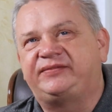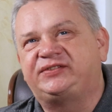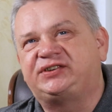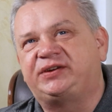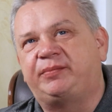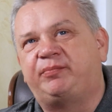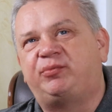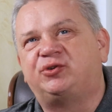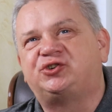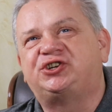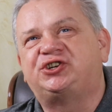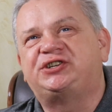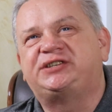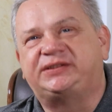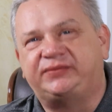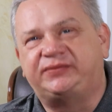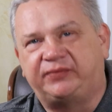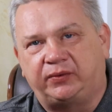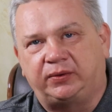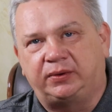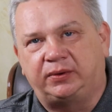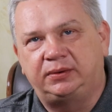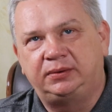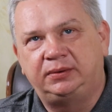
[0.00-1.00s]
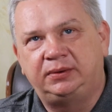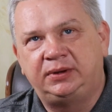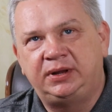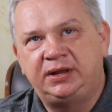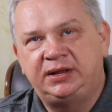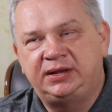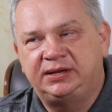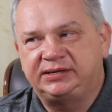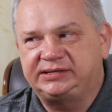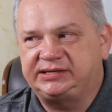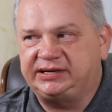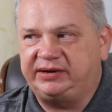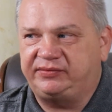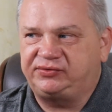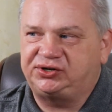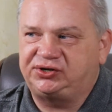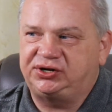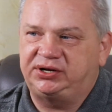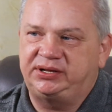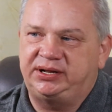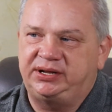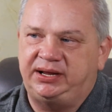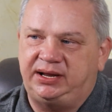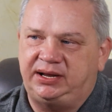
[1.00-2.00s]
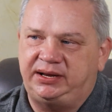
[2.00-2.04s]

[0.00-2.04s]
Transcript: no longer some numerously protective